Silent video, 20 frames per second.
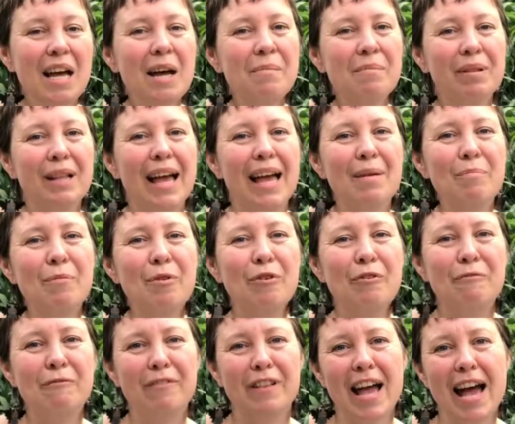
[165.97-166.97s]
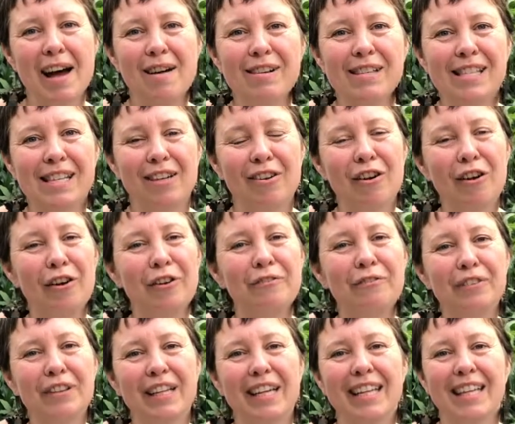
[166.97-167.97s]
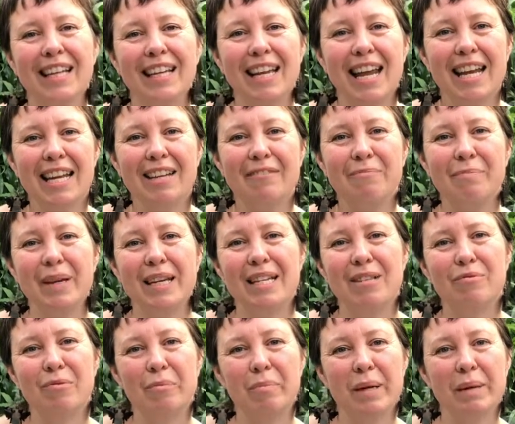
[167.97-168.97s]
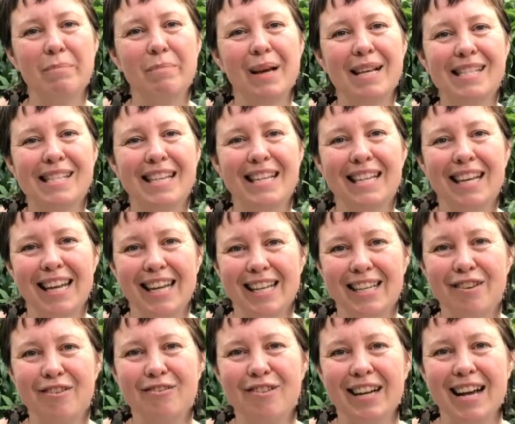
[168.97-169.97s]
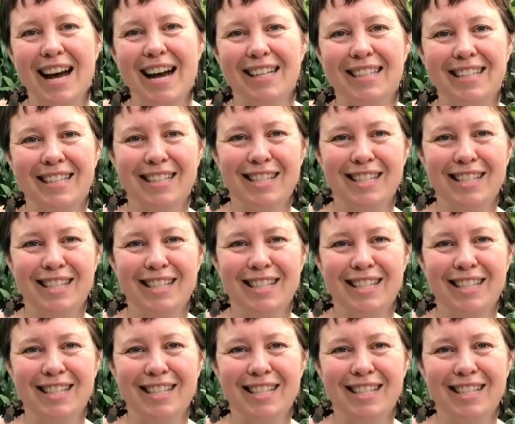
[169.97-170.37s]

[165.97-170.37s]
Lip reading: Plant more flowers and hopefully the native bees will be buzzing in your garden